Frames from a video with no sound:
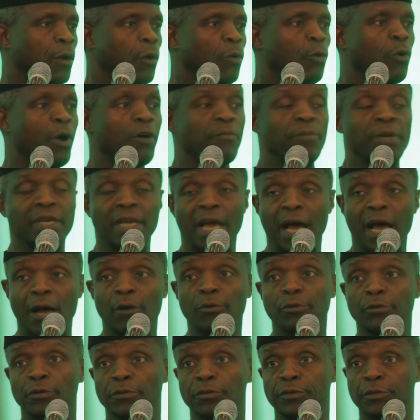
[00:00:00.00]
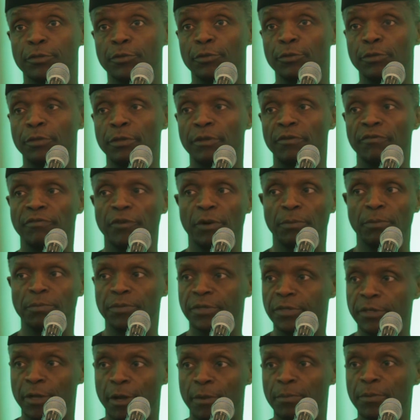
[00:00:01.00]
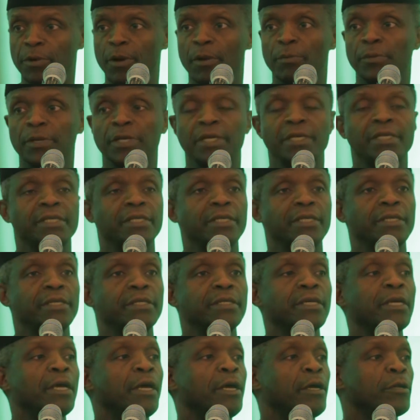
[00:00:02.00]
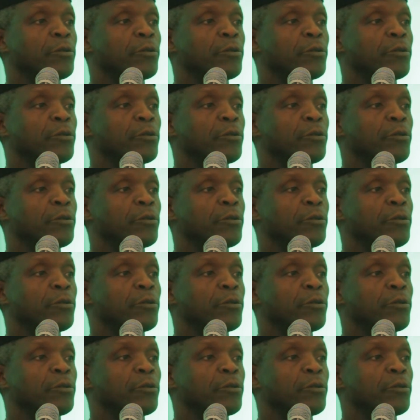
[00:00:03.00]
who have been out of school from slum communities